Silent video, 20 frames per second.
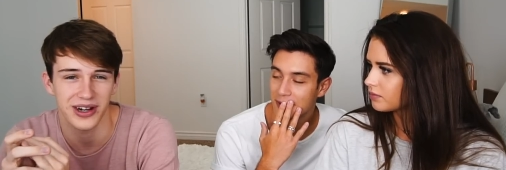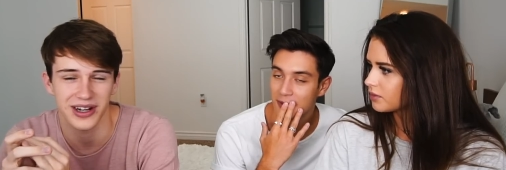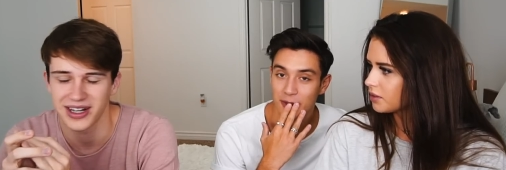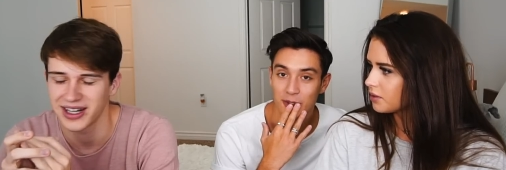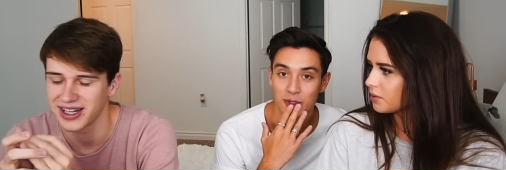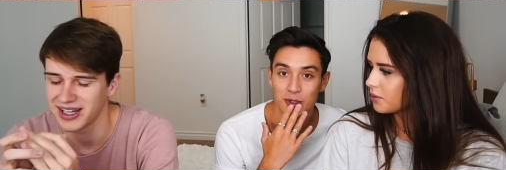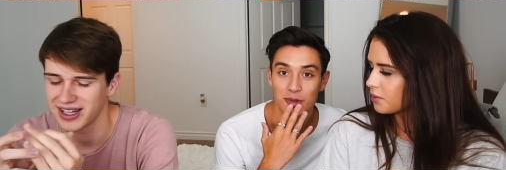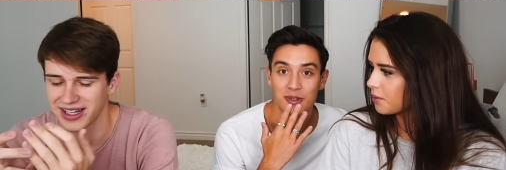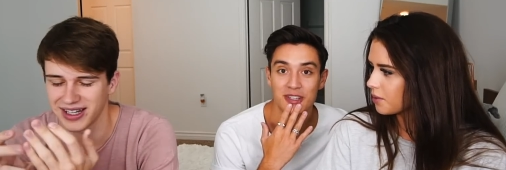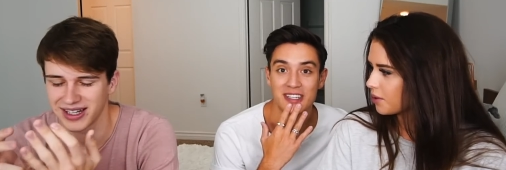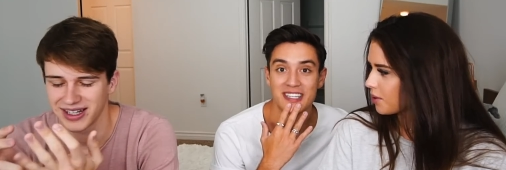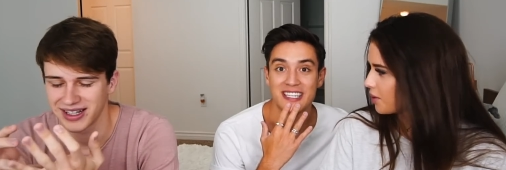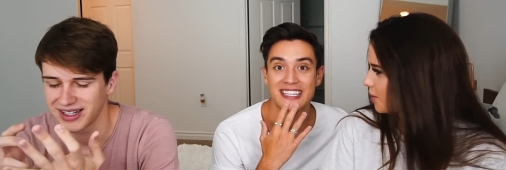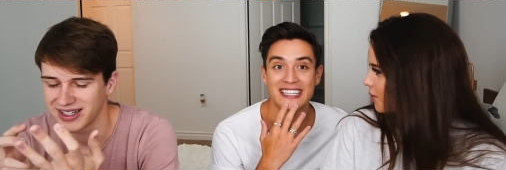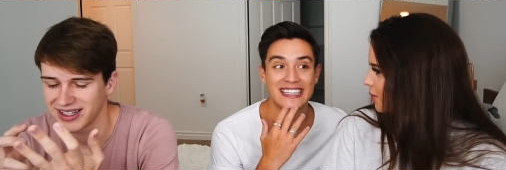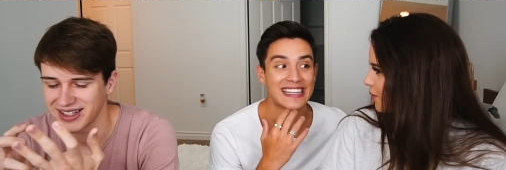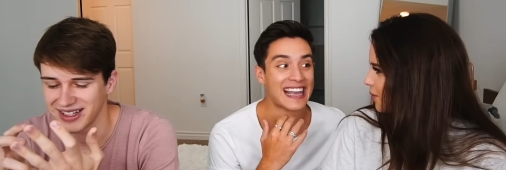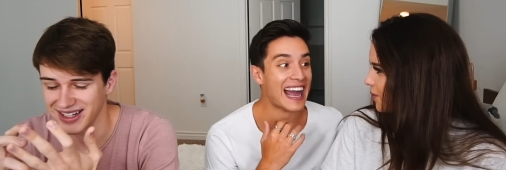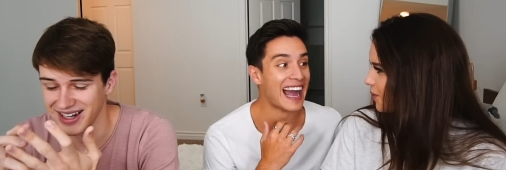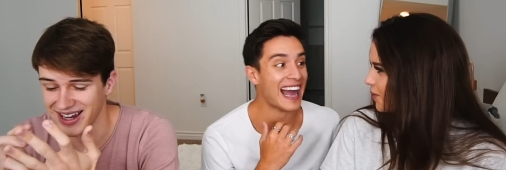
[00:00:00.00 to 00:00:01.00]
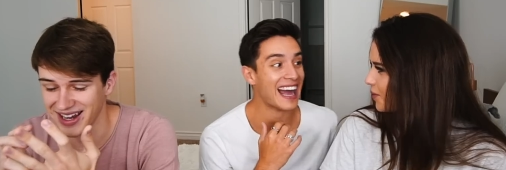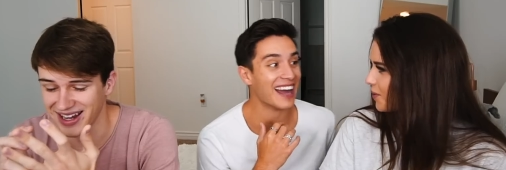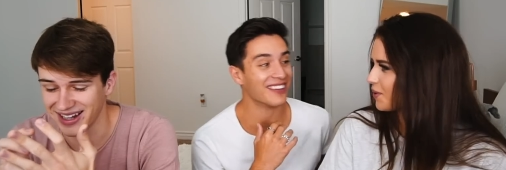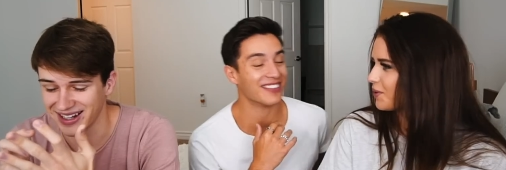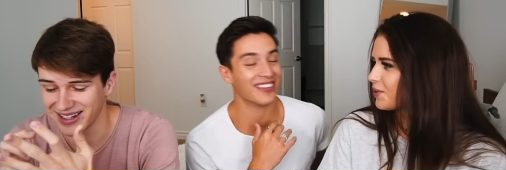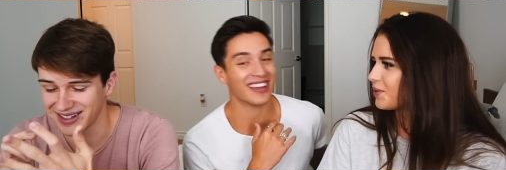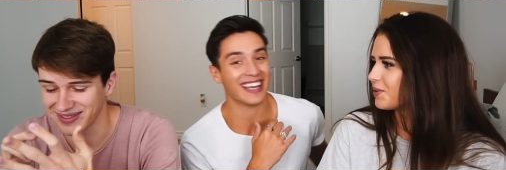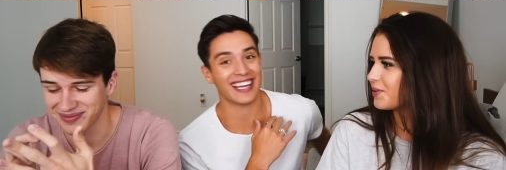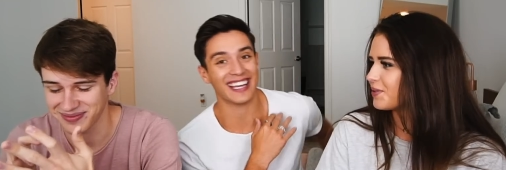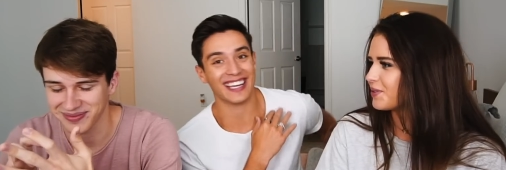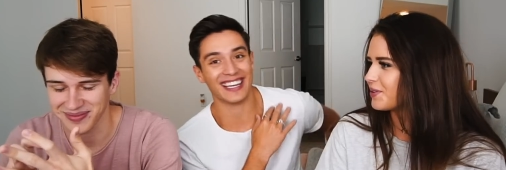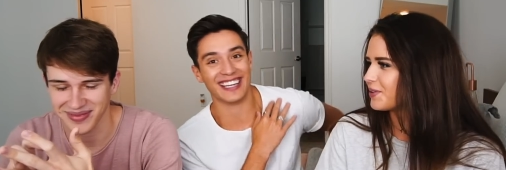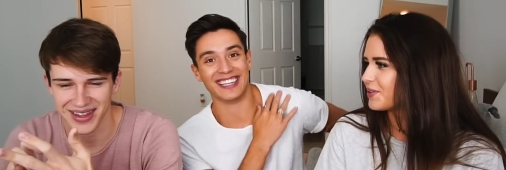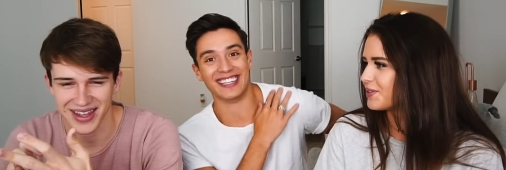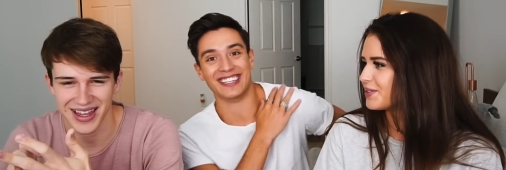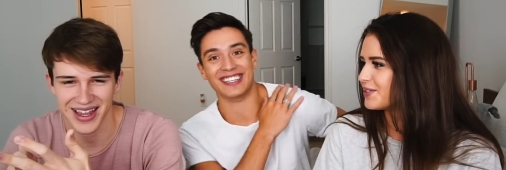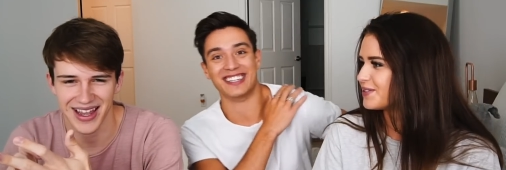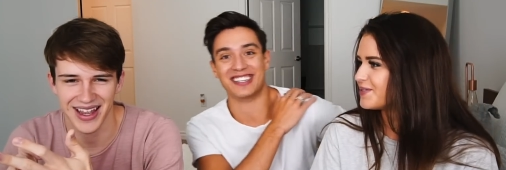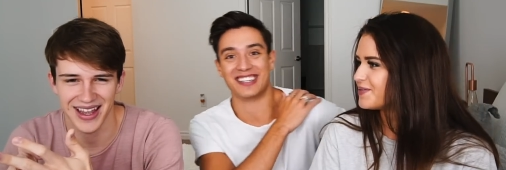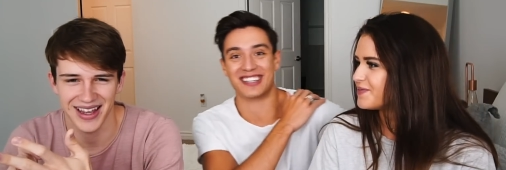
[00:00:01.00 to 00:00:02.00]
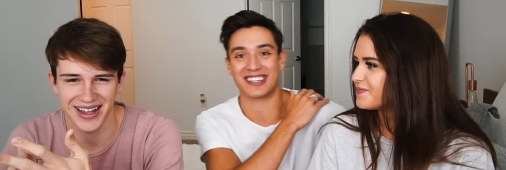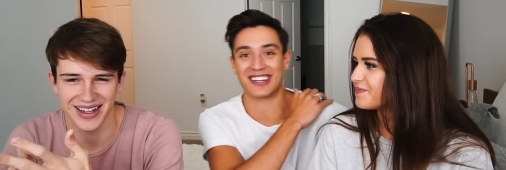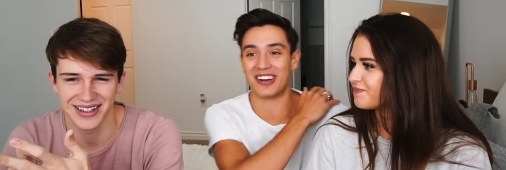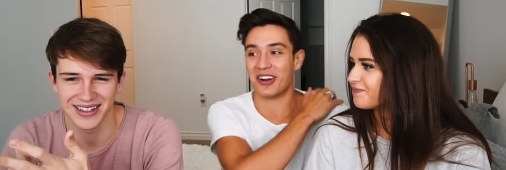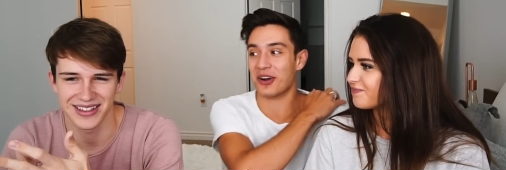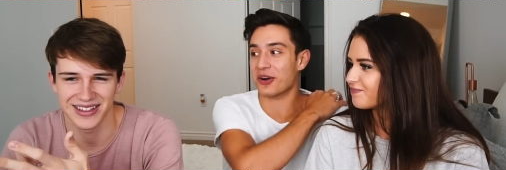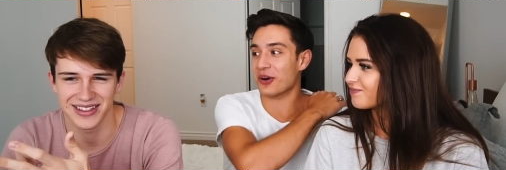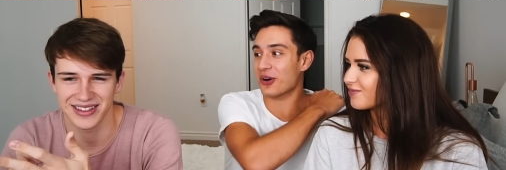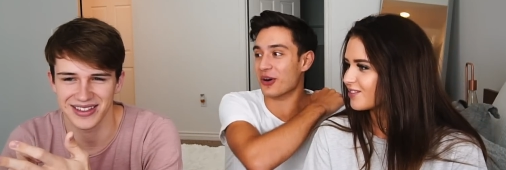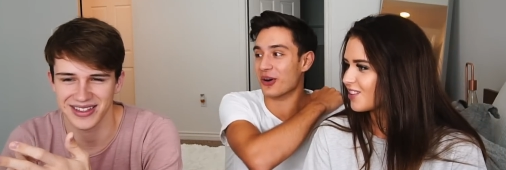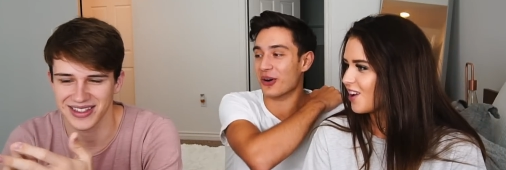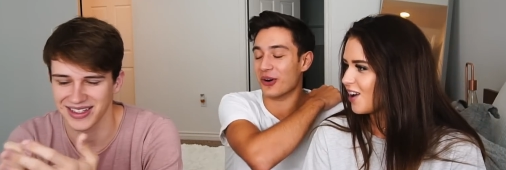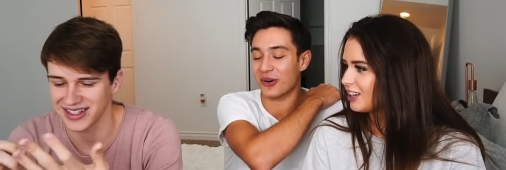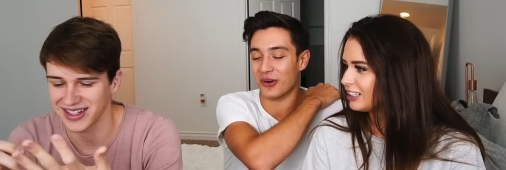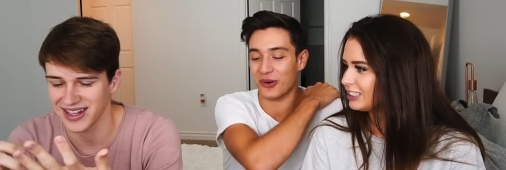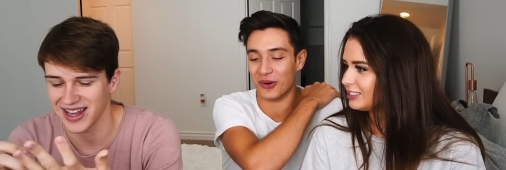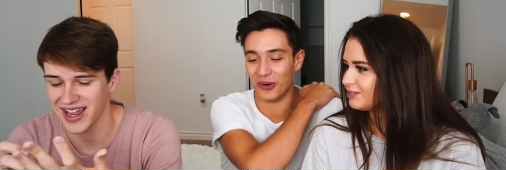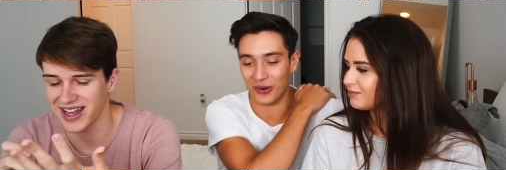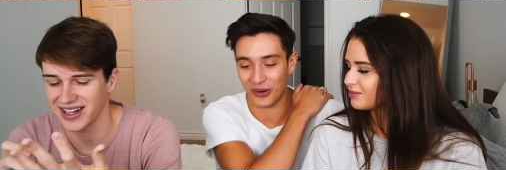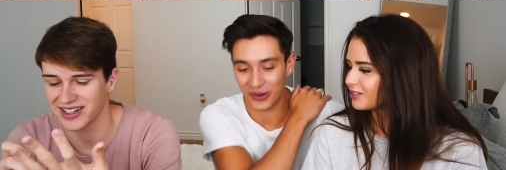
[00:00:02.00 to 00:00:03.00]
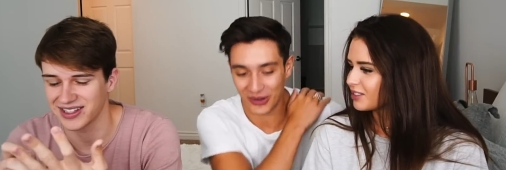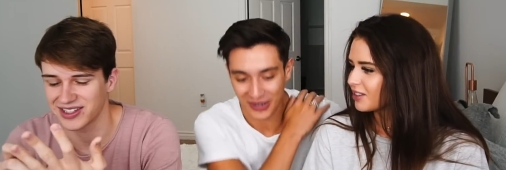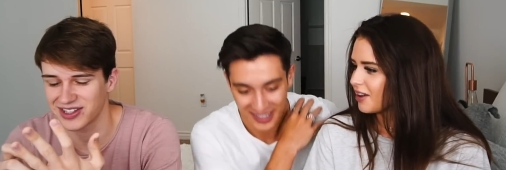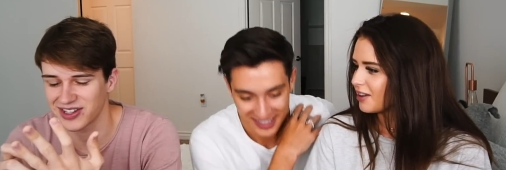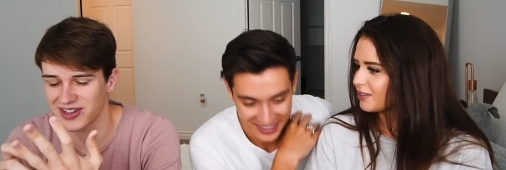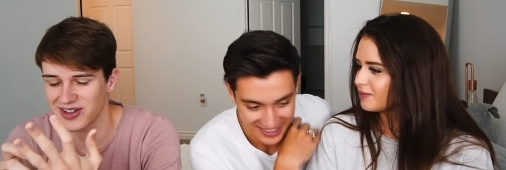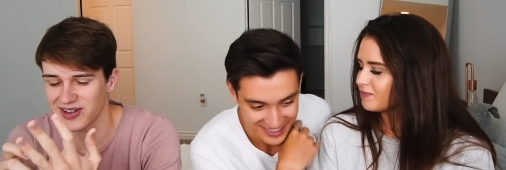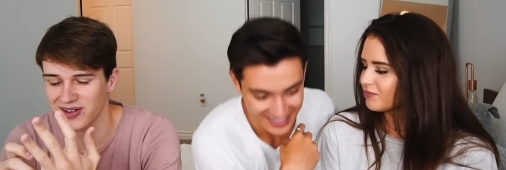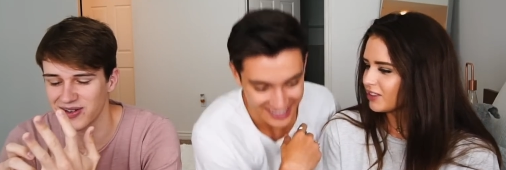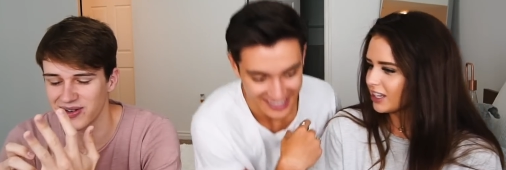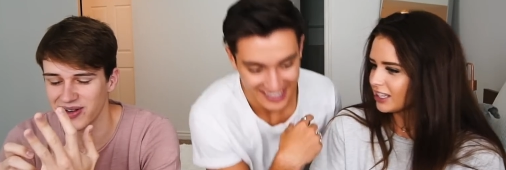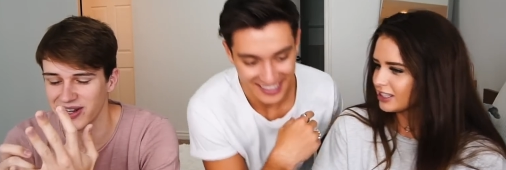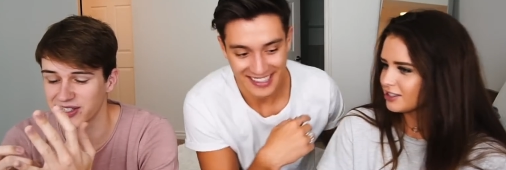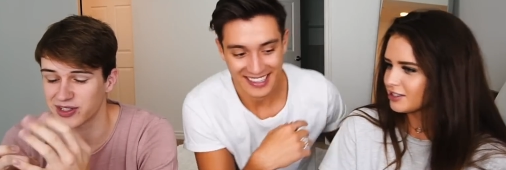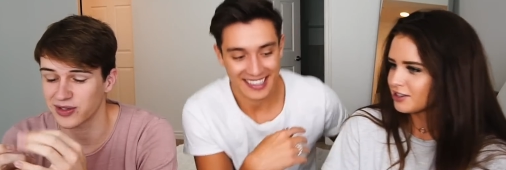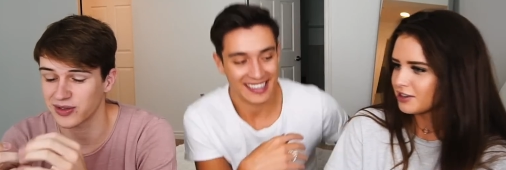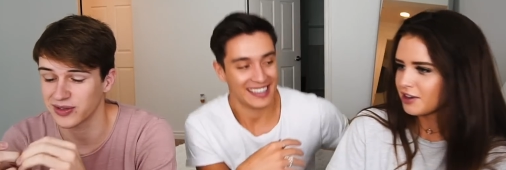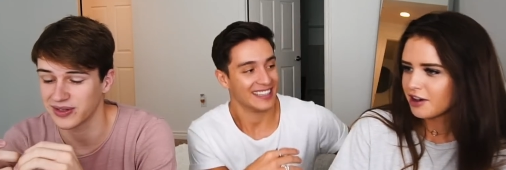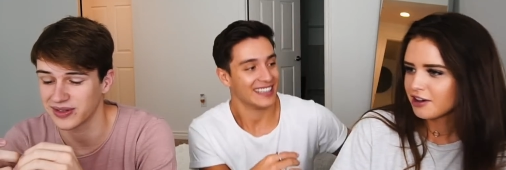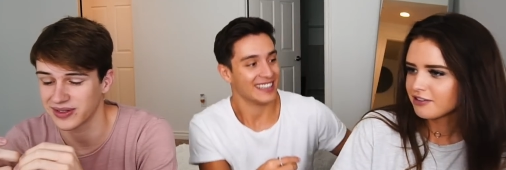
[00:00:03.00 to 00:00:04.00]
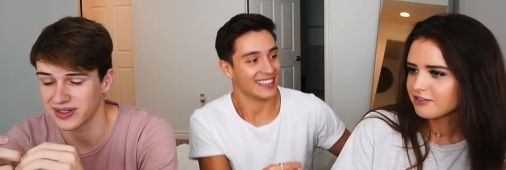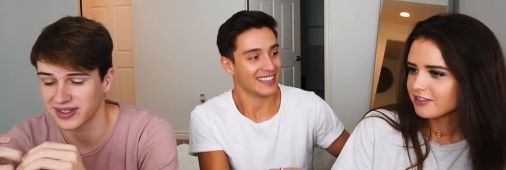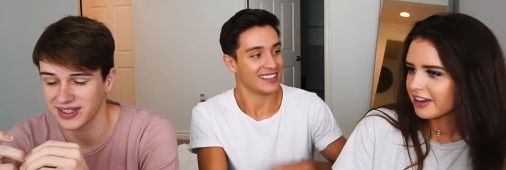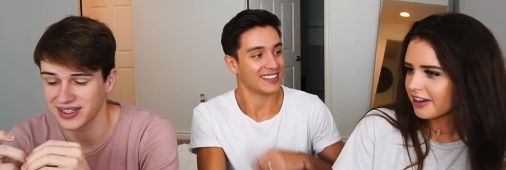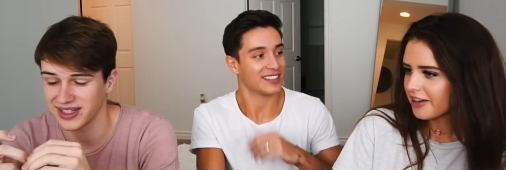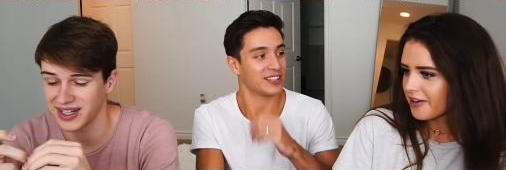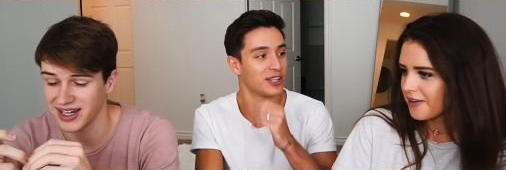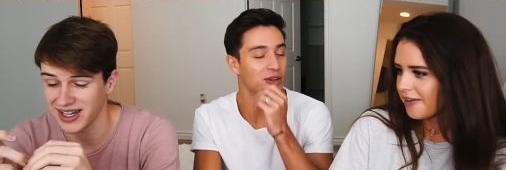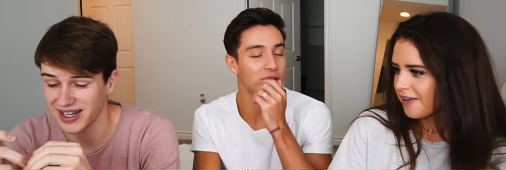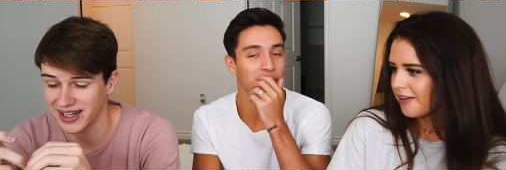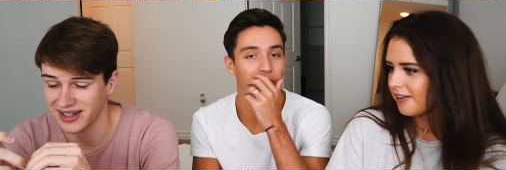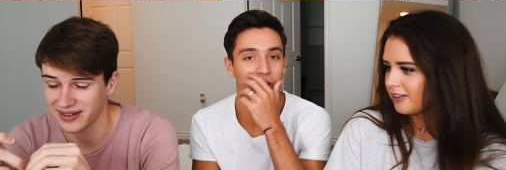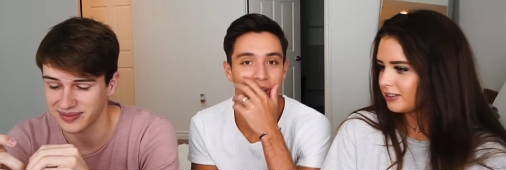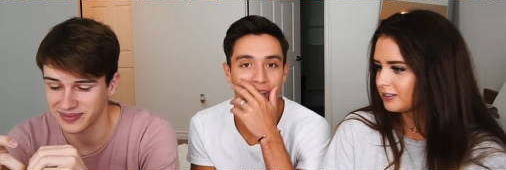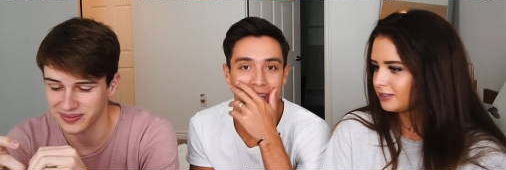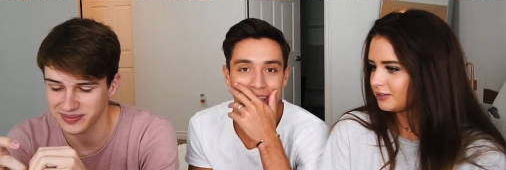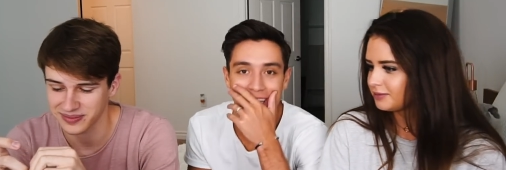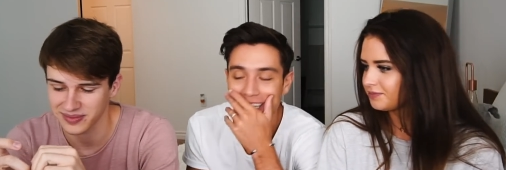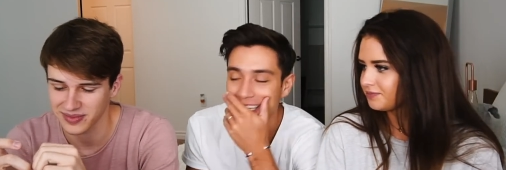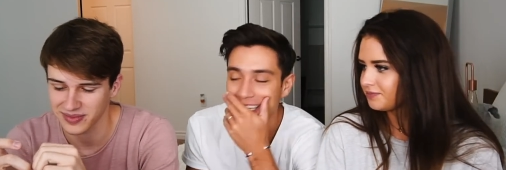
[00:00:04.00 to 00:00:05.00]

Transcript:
Speaker 1: Dude, you Whoa. savage. And oh and so That's and so nervy. yeah. Dude. So